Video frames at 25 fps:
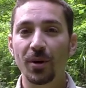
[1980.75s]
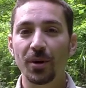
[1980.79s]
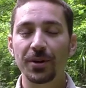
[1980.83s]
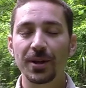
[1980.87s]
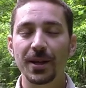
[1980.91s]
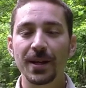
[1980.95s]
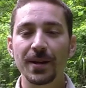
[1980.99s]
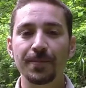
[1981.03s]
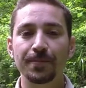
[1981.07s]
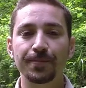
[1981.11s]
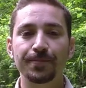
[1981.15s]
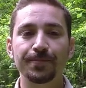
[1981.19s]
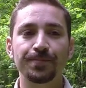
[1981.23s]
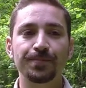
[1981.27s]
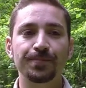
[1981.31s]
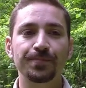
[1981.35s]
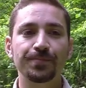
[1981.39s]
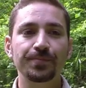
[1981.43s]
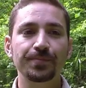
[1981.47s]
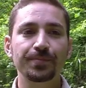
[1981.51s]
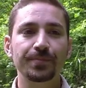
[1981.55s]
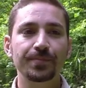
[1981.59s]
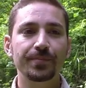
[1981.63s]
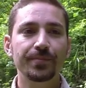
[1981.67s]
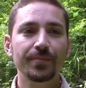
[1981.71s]
body,
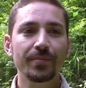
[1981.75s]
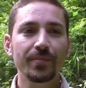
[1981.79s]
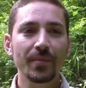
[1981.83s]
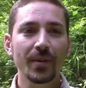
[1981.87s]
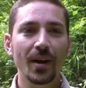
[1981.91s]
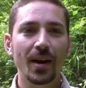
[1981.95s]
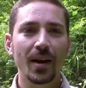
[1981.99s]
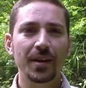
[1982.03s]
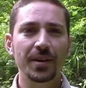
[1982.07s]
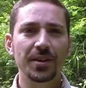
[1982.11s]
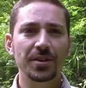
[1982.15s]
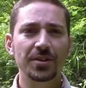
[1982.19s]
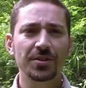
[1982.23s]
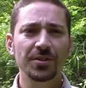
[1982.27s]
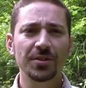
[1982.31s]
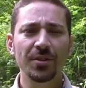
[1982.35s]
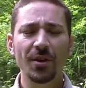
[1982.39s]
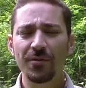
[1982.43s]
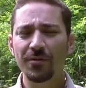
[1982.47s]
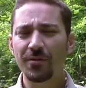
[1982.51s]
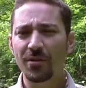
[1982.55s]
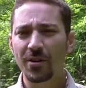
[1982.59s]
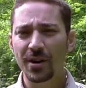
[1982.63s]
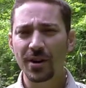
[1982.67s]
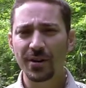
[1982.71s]
and it's
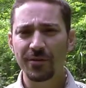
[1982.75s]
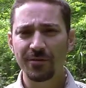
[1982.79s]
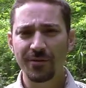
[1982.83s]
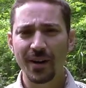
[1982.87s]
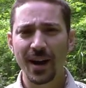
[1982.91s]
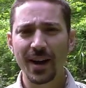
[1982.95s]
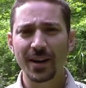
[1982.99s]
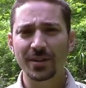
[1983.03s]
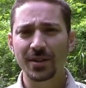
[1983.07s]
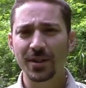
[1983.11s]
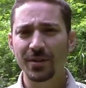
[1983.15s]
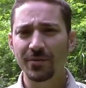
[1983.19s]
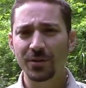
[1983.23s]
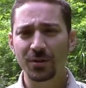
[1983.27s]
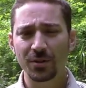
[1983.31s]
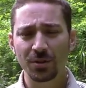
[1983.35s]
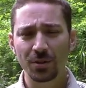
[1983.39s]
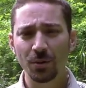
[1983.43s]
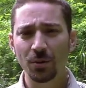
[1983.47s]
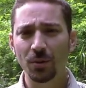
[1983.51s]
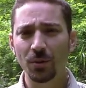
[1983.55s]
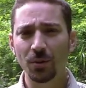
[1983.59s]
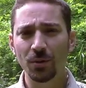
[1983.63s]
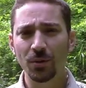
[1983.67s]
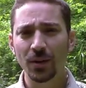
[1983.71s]
not very effective
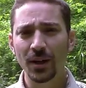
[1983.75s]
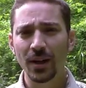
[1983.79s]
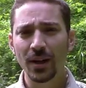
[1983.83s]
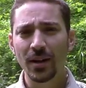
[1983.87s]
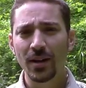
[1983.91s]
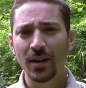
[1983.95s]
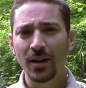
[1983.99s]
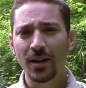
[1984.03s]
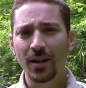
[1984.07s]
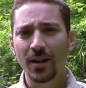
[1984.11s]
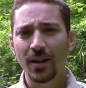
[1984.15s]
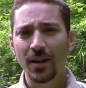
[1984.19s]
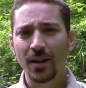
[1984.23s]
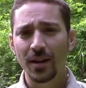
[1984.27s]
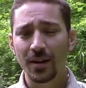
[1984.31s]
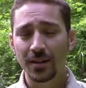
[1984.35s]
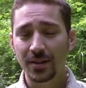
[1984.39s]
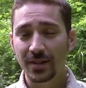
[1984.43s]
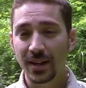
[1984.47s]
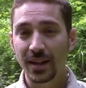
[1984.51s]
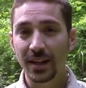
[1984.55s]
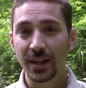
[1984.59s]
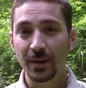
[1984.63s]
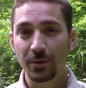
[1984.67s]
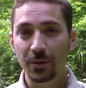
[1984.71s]
at all at
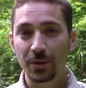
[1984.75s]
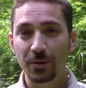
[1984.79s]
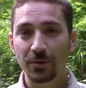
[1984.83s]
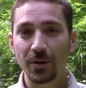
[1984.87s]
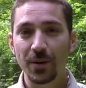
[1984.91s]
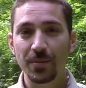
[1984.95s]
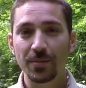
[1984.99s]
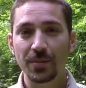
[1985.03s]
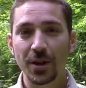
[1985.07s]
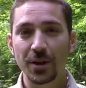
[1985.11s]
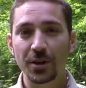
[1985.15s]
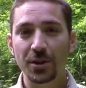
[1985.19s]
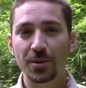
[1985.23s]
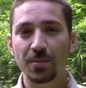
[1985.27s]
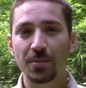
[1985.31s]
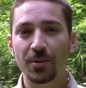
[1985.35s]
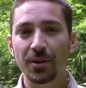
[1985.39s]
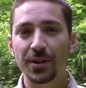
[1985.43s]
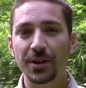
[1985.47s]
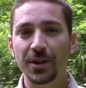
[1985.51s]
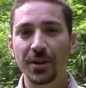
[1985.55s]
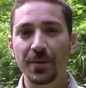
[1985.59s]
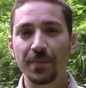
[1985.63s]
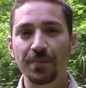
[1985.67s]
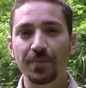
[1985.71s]
dealing with
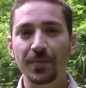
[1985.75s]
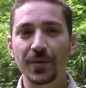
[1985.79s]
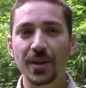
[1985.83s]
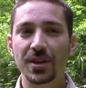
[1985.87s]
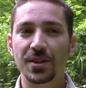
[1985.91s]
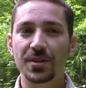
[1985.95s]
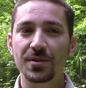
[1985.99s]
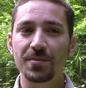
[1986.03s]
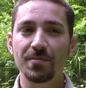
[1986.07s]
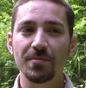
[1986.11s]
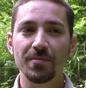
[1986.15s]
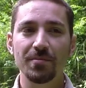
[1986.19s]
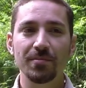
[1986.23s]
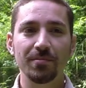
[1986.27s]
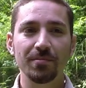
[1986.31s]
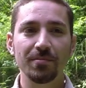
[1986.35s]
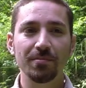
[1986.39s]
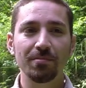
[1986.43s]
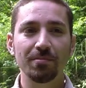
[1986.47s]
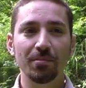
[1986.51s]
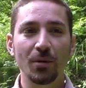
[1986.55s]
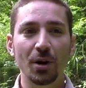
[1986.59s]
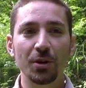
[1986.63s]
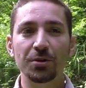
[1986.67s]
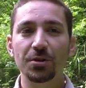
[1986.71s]
cryptosporidium. It's
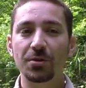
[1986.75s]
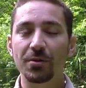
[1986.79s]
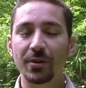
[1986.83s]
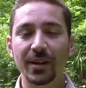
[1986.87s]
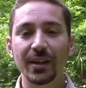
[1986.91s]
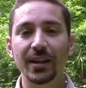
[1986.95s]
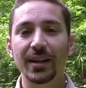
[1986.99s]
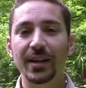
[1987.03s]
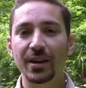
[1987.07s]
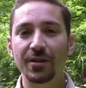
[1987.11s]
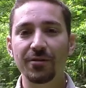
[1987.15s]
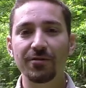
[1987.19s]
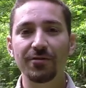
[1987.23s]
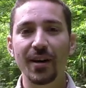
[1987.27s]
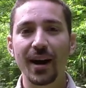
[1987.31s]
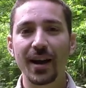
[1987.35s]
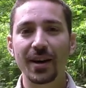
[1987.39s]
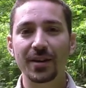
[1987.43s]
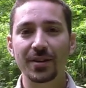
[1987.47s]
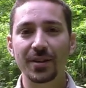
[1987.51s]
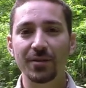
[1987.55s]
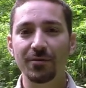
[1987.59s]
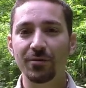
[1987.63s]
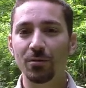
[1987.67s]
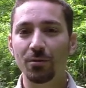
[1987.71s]
moderately
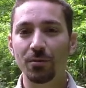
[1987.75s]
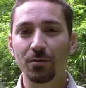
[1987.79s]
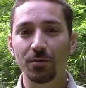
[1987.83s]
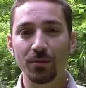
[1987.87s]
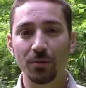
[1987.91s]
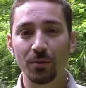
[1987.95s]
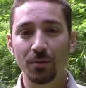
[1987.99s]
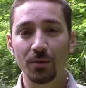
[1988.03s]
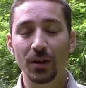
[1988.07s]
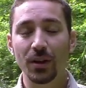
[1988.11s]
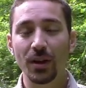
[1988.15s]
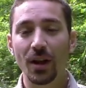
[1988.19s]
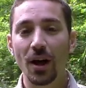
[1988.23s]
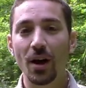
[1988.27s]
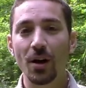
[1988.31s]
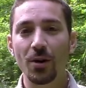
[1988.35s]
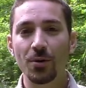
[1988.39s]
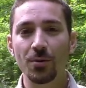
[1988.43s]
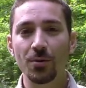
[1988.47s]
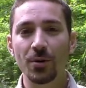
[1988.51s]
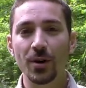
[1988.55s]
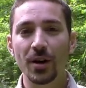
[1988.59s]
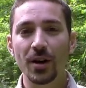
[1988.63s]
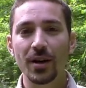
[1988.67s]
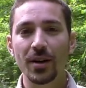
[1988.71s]
effective, or
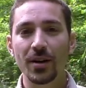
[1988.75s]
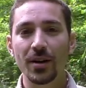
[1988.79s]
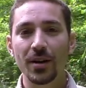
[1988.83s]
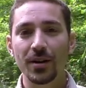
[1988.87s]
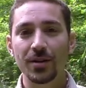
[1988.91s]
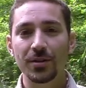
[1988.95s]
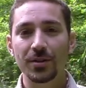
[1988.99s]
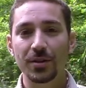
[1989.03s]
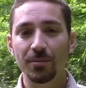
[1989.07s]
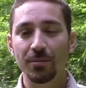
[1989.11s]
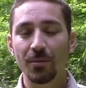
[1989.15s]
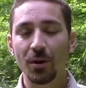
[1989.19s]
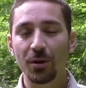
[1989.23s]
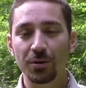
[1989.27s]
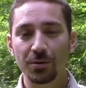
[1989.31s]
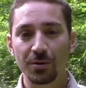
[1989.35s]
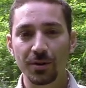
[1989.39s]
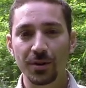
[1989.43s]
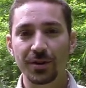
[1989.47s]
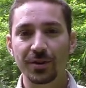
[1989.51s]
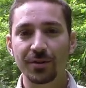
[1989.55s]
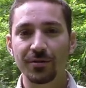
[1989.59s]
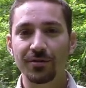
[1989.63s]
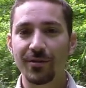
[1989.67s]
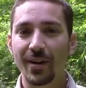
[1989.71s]
low to
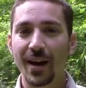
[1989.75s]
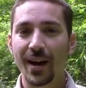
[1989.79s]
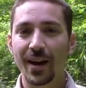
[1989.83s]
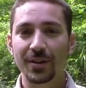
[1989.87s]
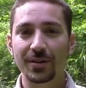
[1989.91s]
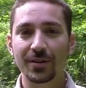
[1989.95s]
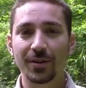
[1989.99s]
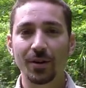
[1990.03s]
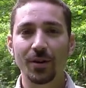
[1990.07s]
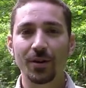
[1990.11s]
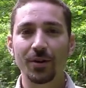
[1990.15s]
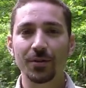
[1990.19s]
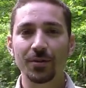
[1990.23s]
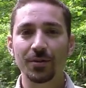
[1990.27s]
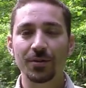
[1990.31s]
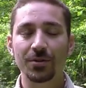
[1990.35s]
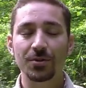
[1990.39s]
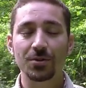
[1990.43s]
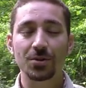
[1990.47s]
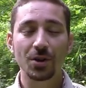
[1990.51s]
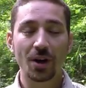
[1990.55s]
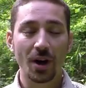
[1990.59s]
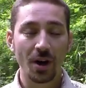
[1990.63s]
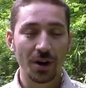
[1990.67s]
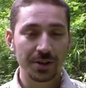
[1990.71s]
moderate effect, on
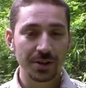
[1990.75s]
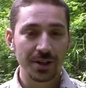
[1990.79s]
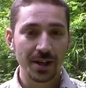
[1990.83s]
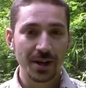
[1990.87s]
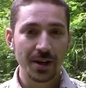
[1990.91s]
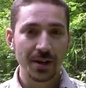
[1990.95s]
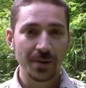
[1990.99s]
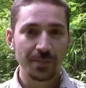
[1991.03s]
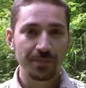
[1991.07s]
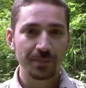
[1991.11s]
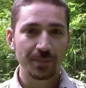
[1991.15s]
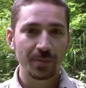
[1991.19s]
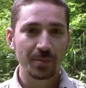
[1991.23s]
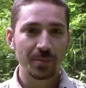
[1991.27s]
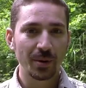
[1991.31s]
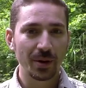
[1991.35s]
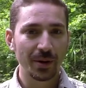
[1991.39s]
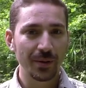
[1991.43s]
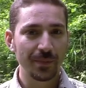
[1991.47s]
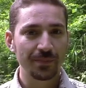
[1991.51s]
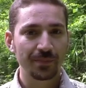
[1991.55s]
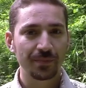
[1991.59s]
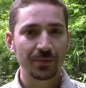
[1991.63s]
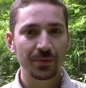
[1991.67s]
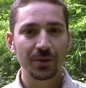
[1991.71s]
giardia,
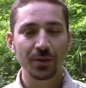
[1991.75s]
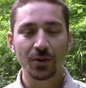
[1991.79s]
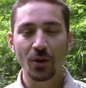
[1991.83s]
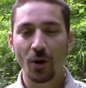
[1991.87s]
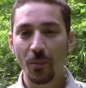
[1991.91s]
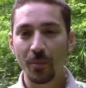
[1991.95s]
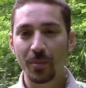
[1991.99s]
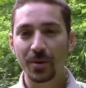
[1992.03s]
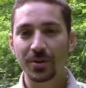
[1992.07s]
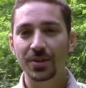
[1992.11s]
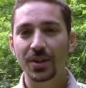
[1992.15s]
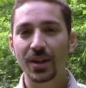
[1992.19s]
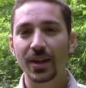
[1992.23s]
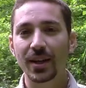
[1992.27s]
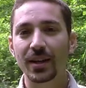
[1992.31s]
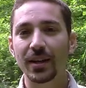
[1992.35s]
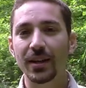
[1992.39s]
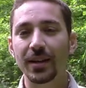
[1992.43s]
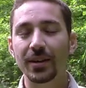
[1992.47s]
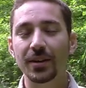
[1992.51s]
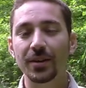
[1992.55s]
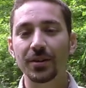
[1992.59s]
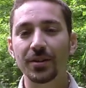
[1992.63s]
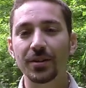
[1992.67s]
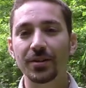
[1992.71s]
but not
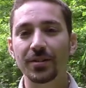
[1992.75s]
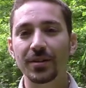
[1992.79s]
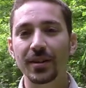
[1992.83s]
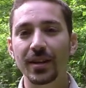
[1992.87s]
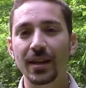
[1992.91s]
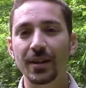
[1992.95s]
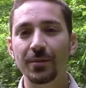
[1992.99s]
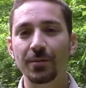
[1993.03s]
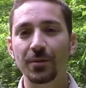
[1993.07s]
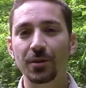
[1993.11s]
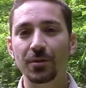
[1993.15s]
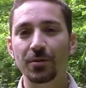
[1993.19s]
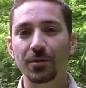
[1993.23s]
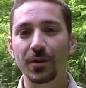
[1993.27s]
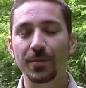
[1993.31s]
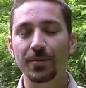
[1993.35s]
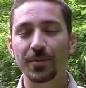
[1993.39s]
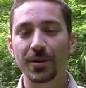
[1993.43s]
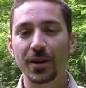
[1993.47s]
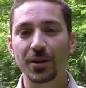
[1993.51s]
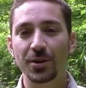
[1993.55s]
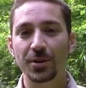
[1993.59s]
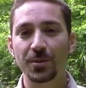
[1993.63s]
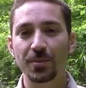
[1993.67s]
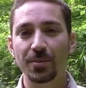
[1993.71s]
particularly good at dealing with
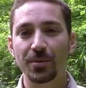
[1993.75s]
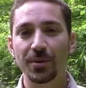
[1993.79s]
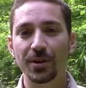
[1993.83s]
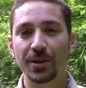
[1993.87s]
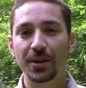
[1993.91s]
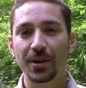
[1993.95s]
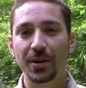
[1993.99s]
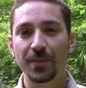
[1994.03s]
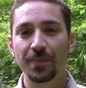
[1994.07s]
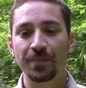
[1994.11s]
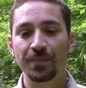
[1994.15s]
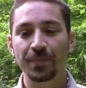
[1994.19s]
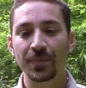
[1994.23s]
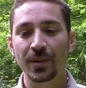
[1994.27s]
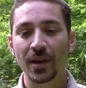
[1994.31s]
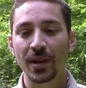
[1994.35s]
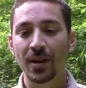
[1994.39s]
cryptosporidium.